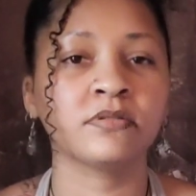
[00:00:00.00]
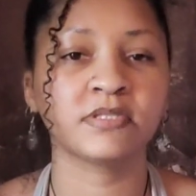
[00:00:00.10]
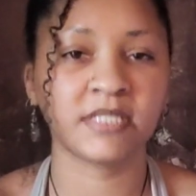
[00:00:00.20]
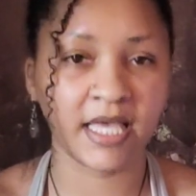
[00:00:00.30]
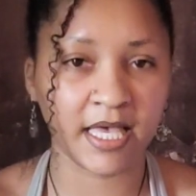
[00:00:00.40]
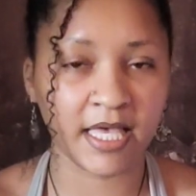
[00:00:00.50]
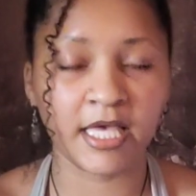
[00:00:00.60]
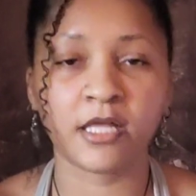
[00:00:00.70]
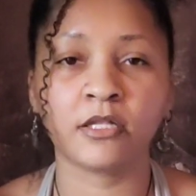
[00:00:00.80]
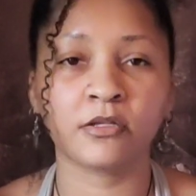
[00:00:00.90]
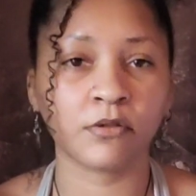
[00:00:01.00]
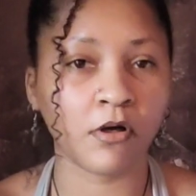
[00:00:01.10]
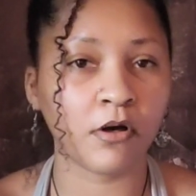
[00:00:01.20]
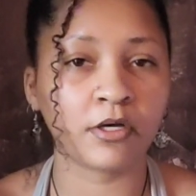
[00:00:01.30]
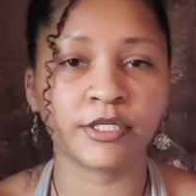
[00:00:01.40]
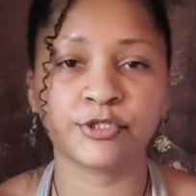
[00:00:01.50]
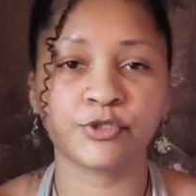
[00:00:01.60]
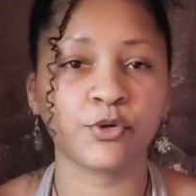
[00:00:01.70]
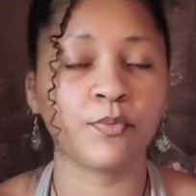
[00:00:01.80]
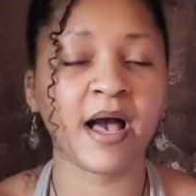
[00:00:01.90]
day long
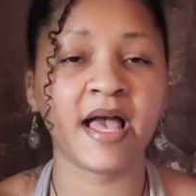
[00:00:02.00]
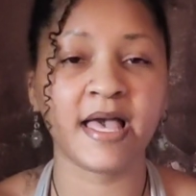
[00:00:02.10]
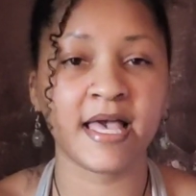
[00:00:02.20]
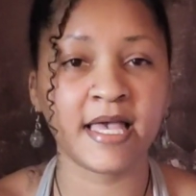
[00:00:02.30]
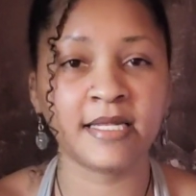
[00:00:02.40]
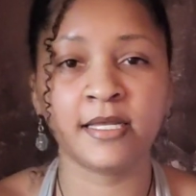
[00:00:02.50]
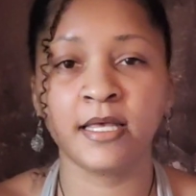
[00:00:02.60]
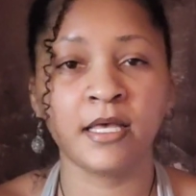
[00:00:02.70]
until my head